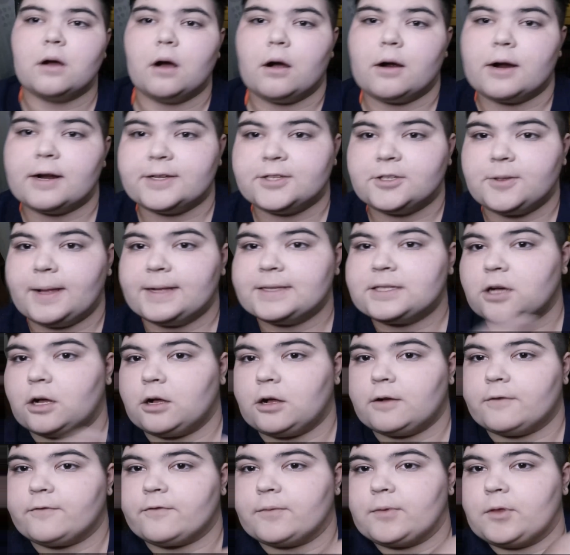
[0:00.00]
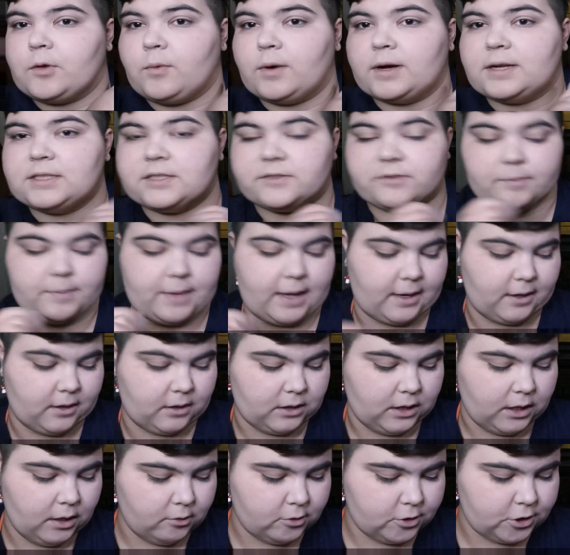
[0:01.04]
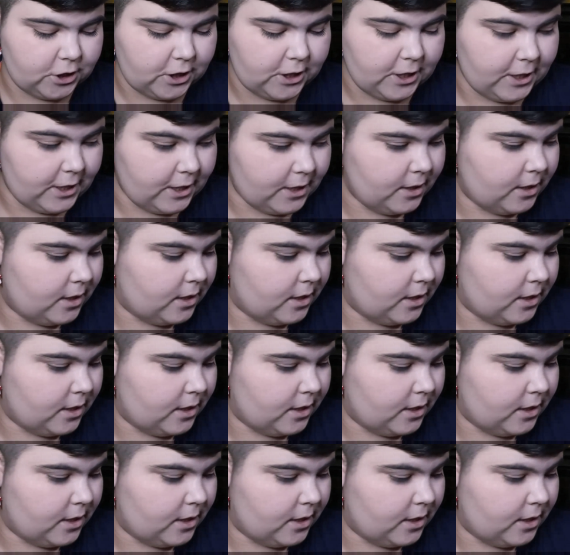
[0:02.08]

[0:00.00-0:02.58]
Alright, so that's all from the ones from that enclosure.